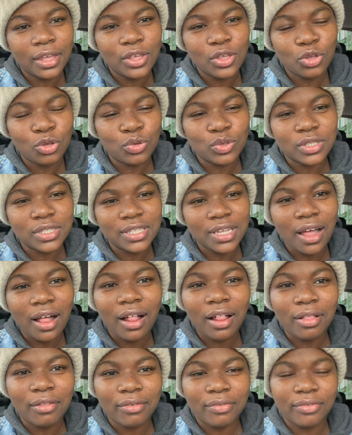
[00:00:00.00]

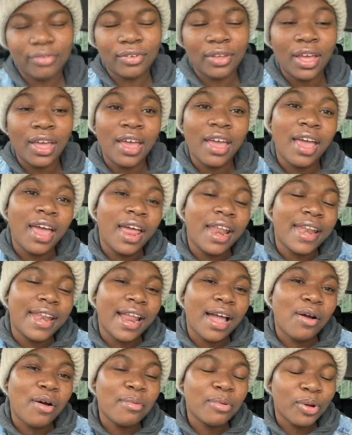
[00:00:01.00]
yourself.
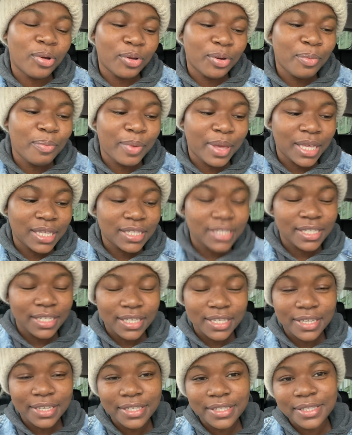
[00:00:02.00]
Now I'm going to
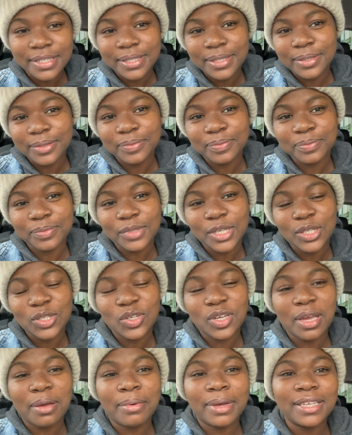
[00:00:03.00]
Macy's to
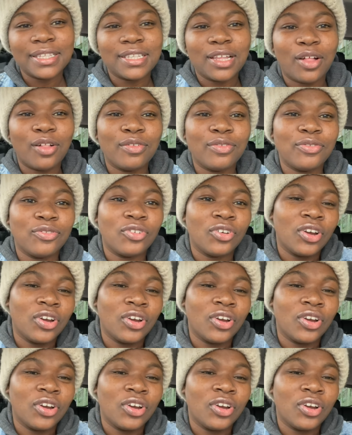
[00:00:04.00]
get myself